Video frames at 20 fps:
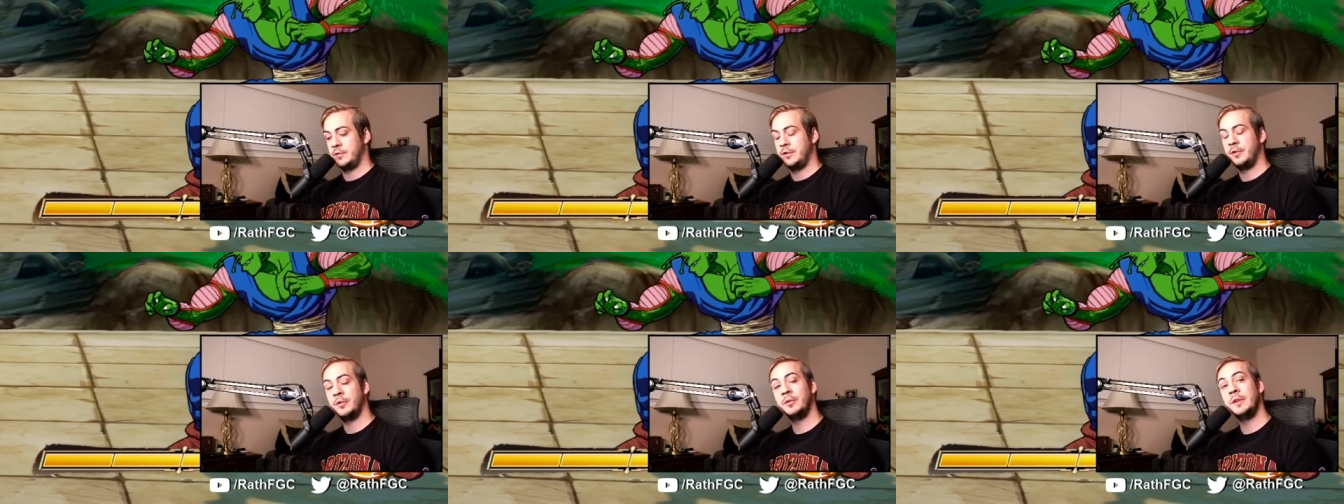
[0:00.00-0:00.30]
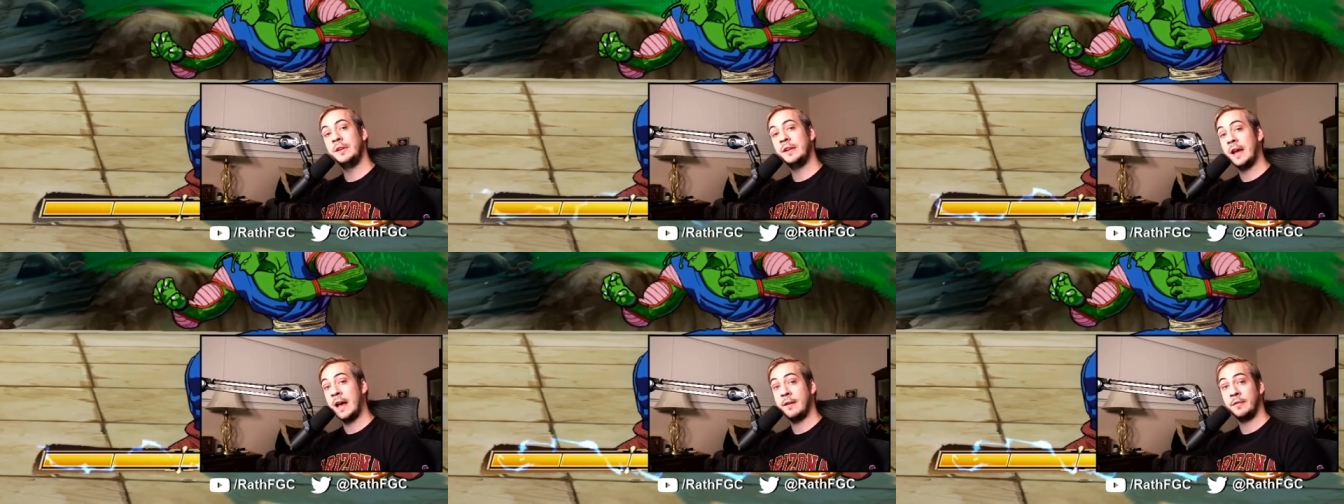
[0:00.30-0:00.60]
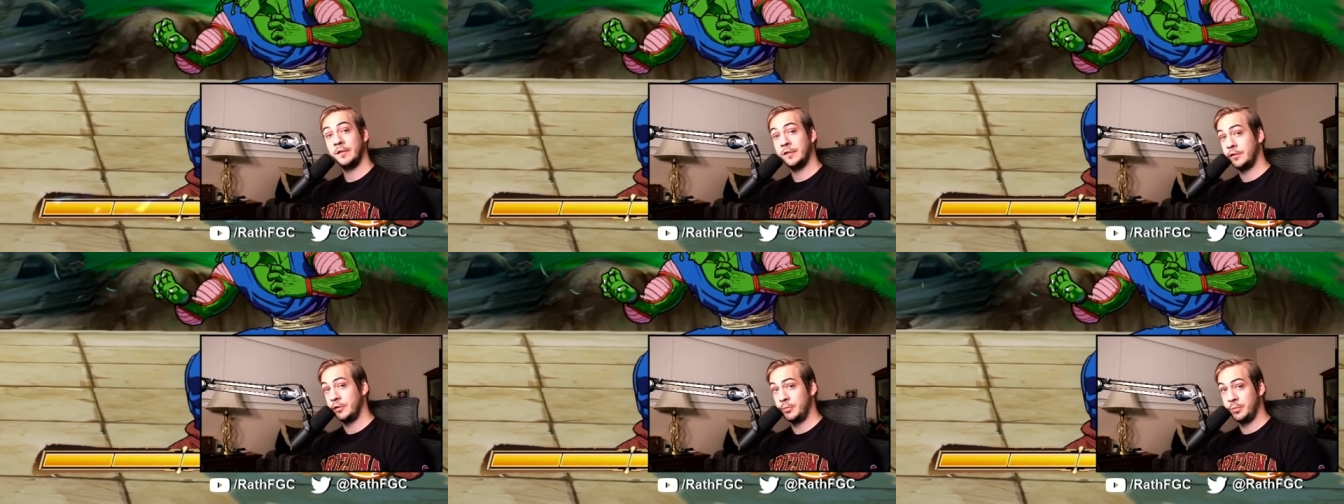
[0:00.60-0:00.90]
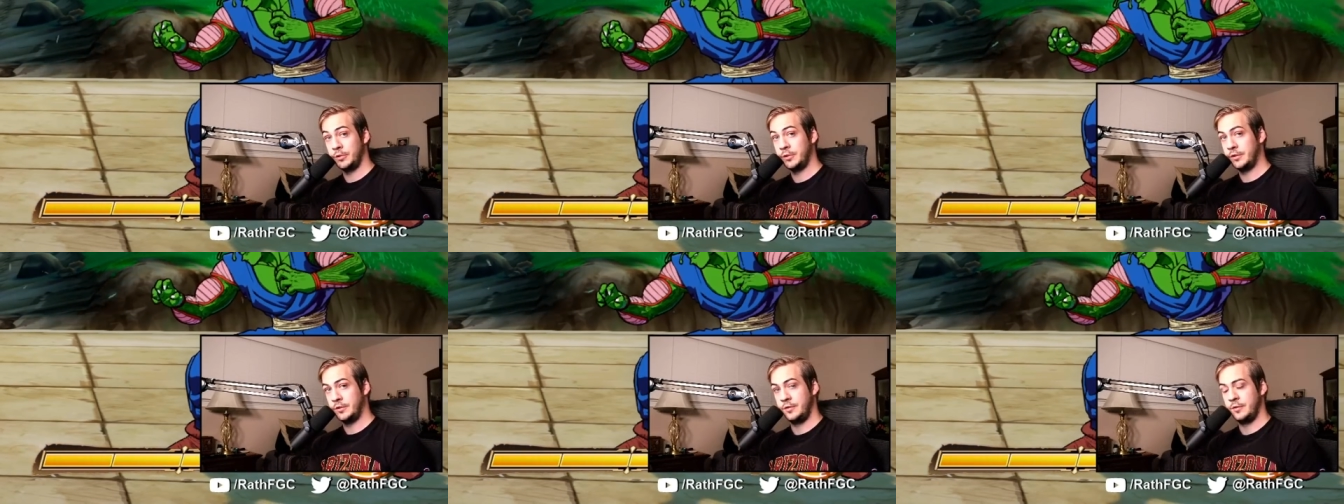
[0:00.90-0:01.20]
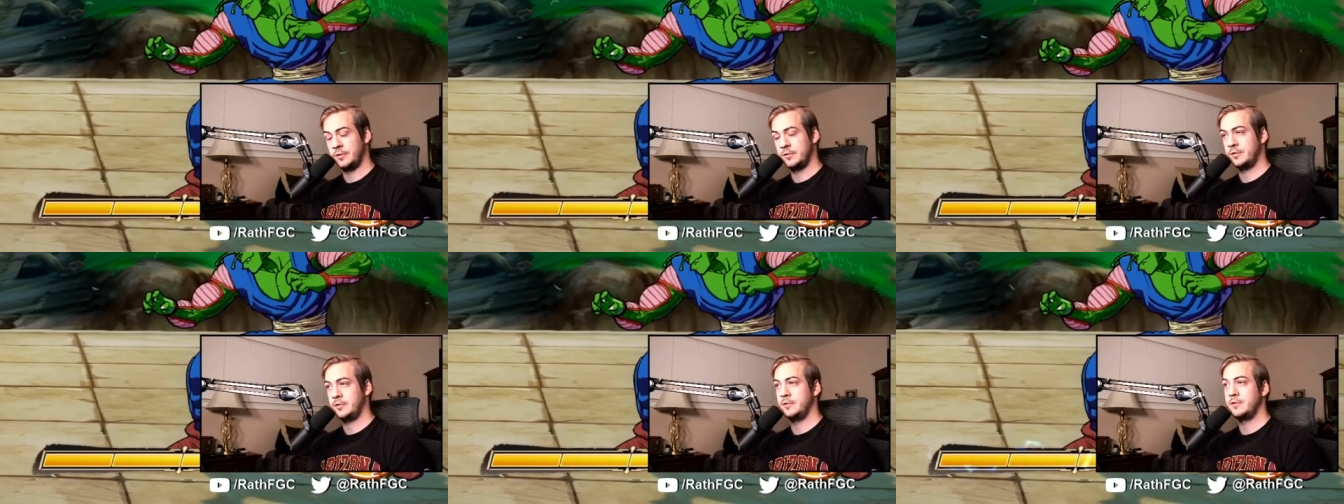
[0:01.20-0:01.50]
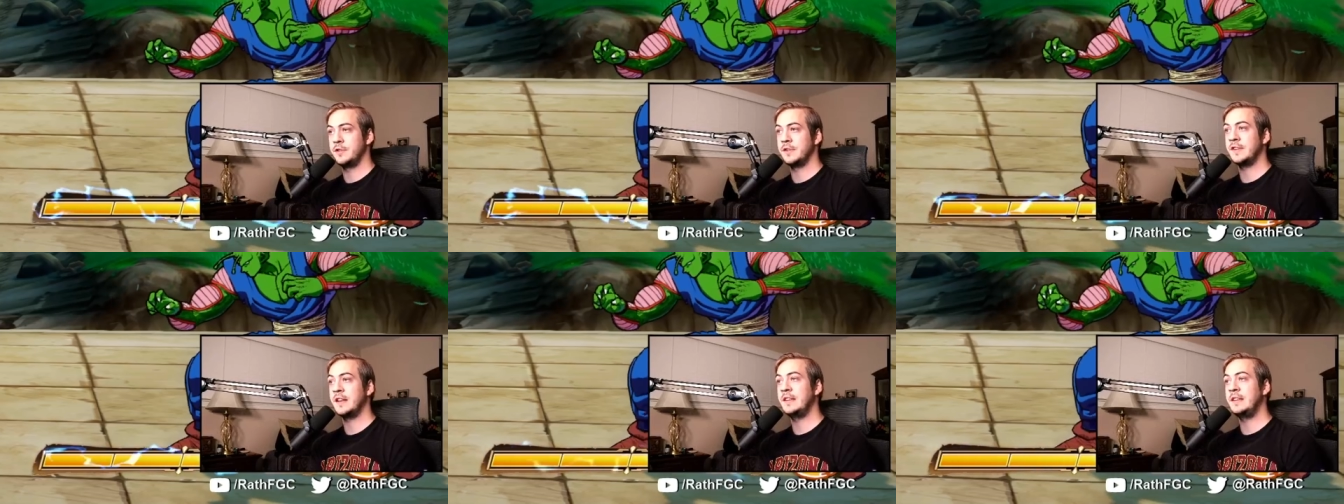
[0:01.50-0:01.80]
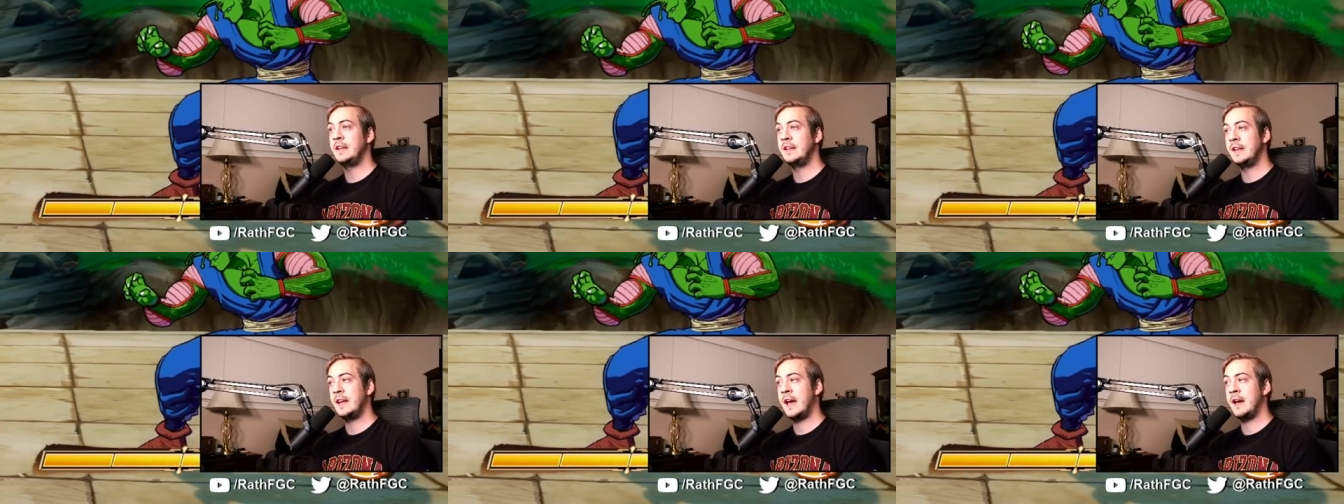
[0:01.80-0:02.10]
You don't need to have super good neutral. You just
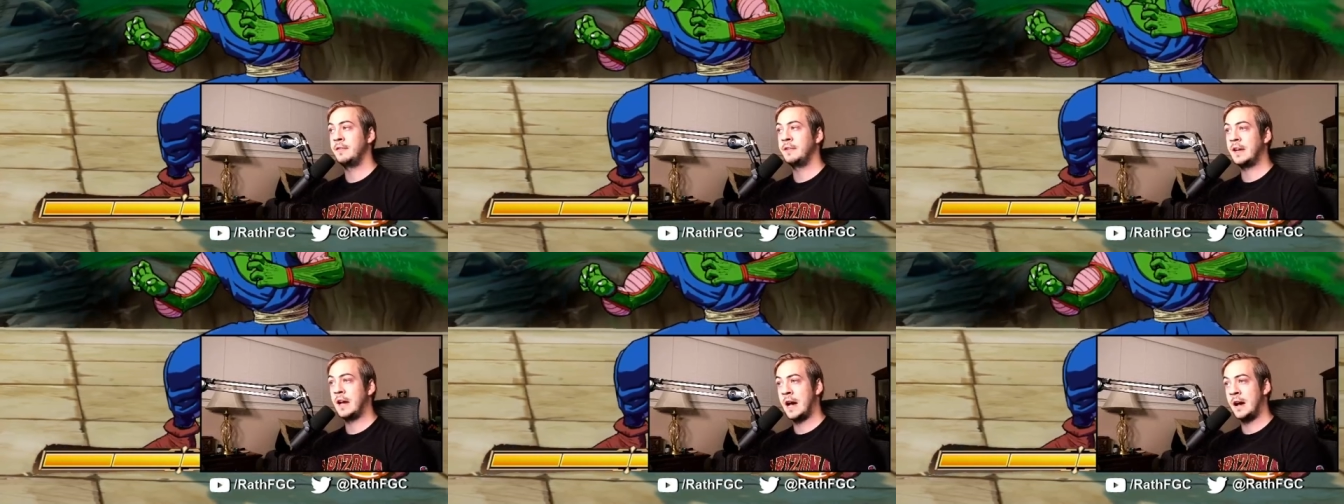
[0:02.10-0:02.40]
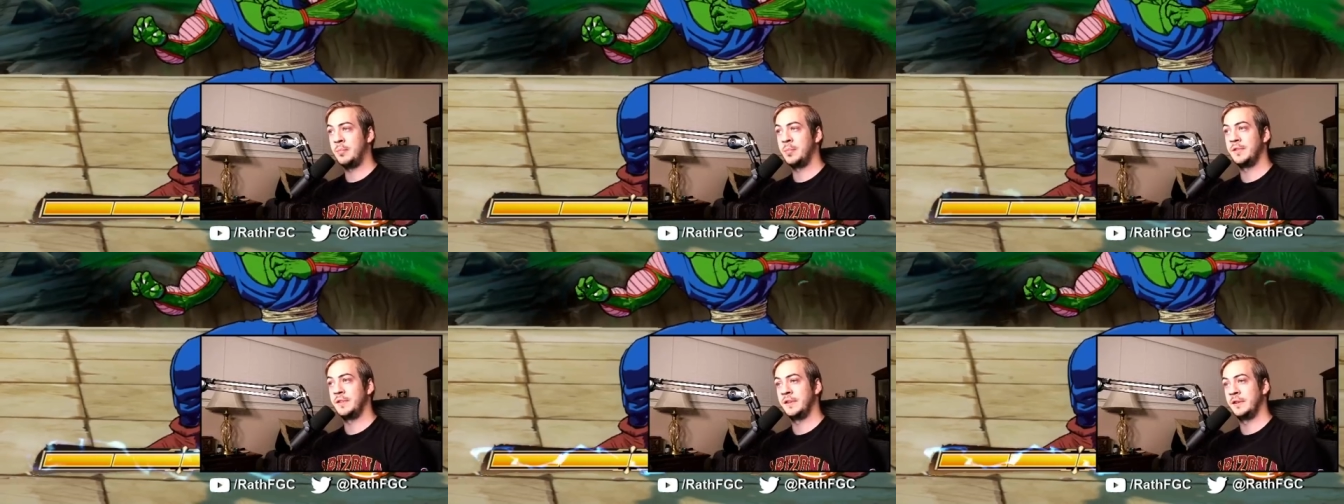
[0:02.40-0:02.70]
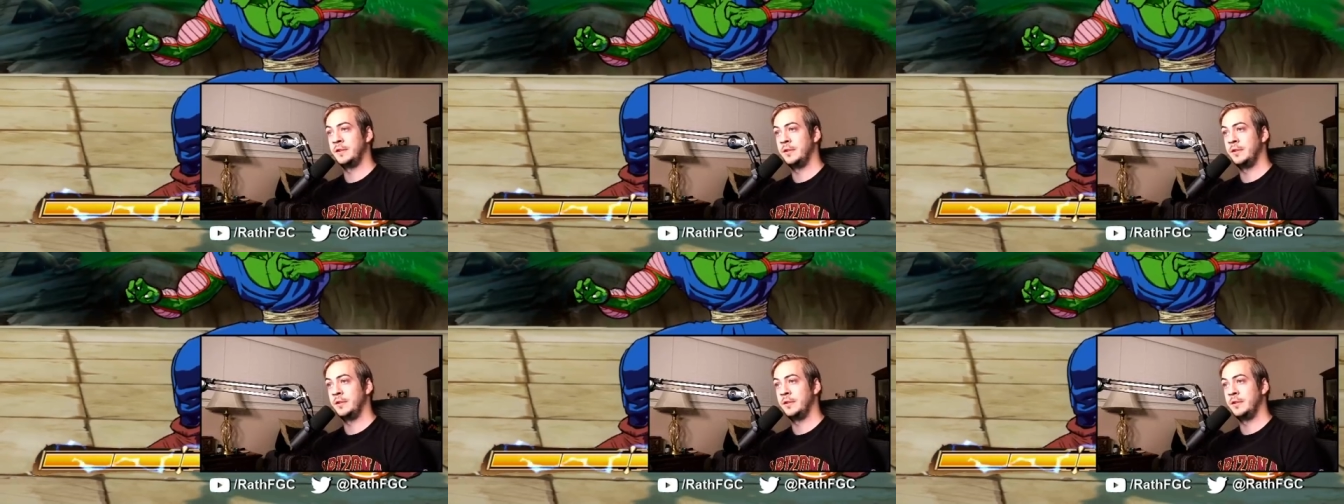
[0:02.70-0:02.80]
need to have competent